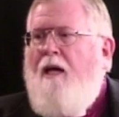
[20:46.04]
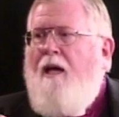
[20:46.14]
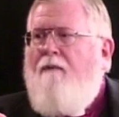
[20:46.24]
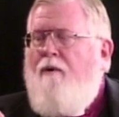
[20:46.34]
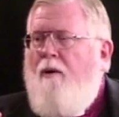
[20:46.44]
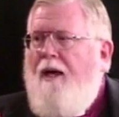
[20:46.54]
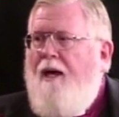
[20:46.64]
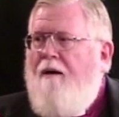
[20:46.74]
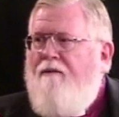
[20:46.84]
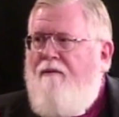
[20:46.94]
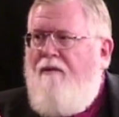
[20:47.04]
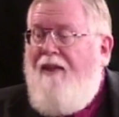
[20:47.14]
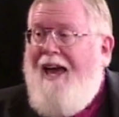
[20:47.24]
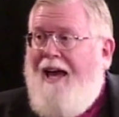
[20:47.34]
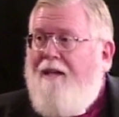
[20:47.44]
If you have
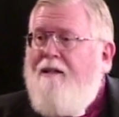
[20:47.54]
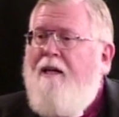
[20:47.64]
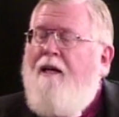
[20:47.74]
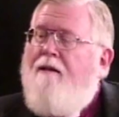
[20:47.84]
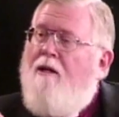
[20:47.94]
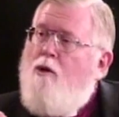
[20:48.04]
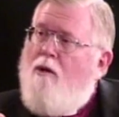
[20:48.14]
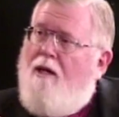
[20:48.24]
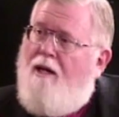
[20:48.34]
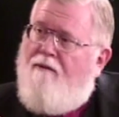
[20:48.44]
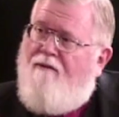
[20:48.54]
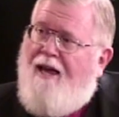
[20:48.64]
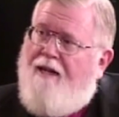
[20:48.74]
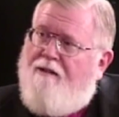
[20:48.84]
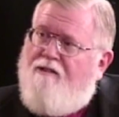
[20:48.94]
that, then you can have
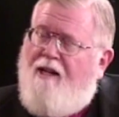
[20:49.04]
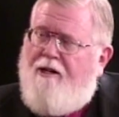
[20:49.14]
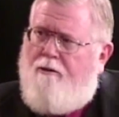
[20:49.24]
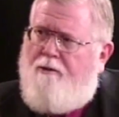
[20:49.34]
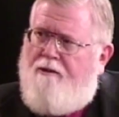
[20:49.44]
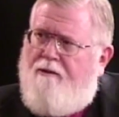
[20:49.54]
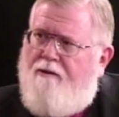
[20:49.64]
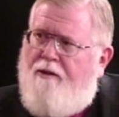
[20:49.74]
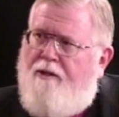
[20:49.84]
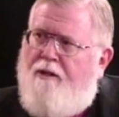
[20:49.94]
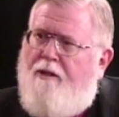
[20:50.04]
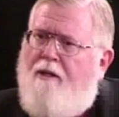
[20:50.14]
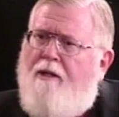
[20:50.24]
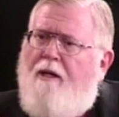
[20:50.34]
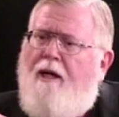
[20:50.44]
valid sacraments.
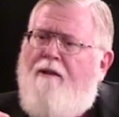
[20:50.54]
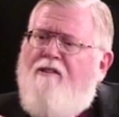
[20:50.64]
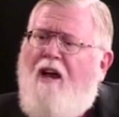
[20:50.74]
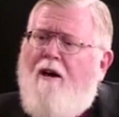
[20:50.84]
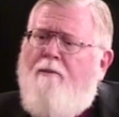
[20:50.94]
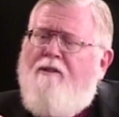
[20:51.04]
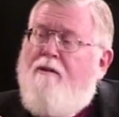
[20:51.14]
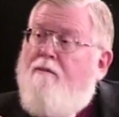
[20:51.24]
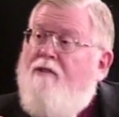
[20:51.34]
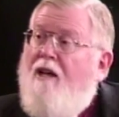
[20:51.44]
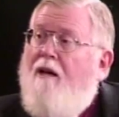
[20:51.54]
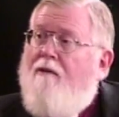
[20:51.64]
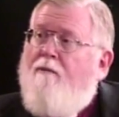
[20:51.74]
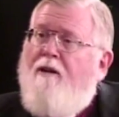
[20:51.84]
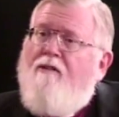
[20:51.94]
And the sacraments
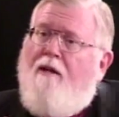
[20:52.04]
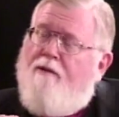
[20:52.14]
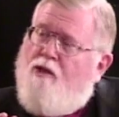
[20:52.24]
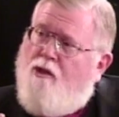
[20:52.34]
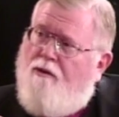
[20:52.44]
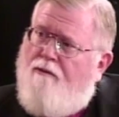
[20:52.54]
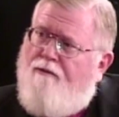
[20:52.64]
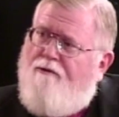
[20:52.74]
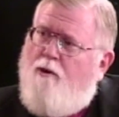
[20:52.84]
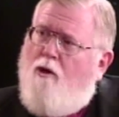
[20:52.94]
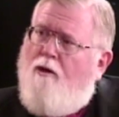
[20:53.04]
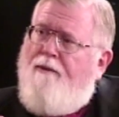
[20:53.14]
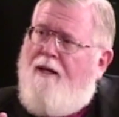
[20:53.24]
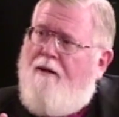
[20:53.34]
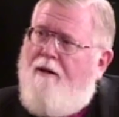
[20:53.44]
themselves must have a certain form
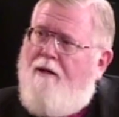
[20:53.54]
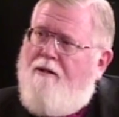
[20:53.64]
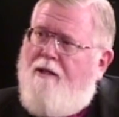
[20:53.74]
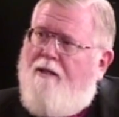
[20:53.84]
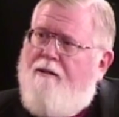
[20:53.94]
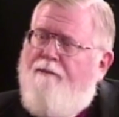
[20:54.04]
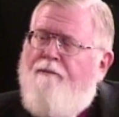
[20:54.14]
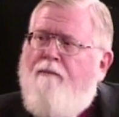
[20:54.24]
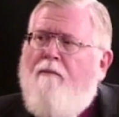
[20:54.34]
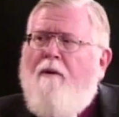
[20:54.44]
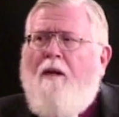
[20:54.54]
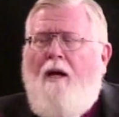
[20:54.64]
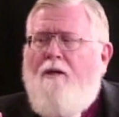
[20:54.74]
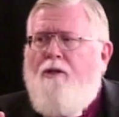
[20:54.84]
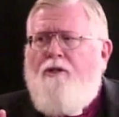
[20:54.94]
and content.
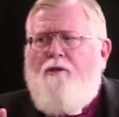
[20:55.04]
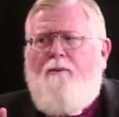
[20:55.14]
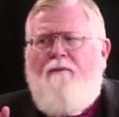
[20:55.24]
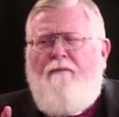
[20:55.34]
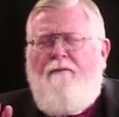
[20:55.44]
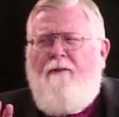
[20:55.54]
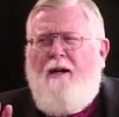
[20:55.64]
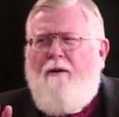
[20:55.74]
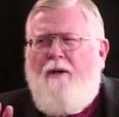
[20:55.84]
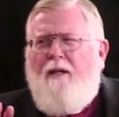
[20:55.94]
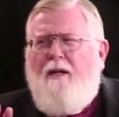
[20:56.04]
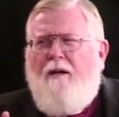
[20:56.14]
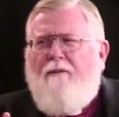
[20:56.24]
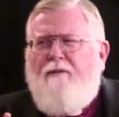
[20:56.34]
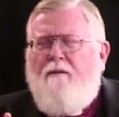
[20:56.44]
Our church has been very
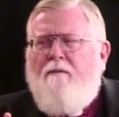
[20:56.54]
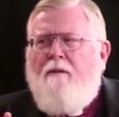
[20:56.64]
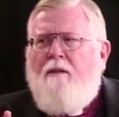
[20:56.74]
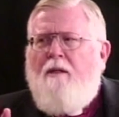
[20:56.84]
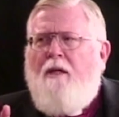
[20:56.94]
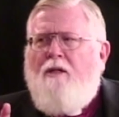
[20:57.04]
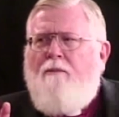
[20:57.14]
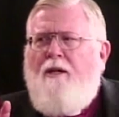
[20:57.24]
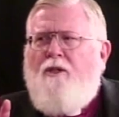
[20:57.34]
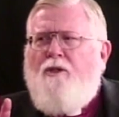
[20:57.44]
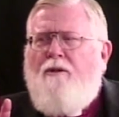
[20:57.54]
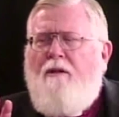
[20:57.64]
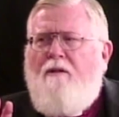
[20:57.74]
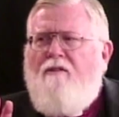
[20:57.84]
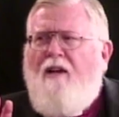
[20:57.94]
careful to make sure
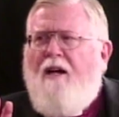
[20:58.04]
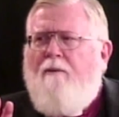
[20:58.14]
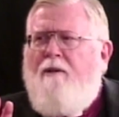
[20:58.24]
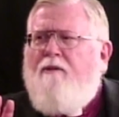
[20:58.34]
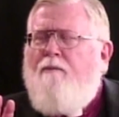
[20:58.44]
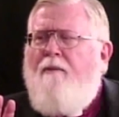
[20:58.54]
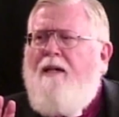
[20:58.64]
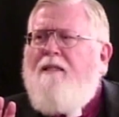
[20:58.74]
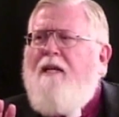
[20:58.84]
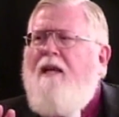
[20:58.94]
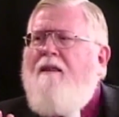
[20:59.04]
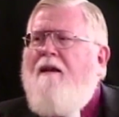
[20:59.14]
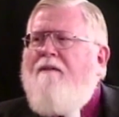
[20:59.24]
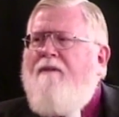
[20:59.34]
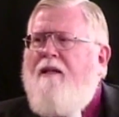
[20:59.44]
that the sacraments maintain
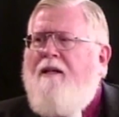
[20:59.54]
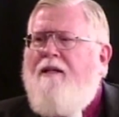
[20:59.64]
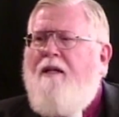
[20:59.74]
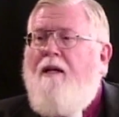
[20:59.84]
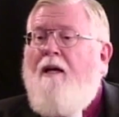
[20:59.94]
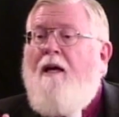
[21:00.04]
their validity.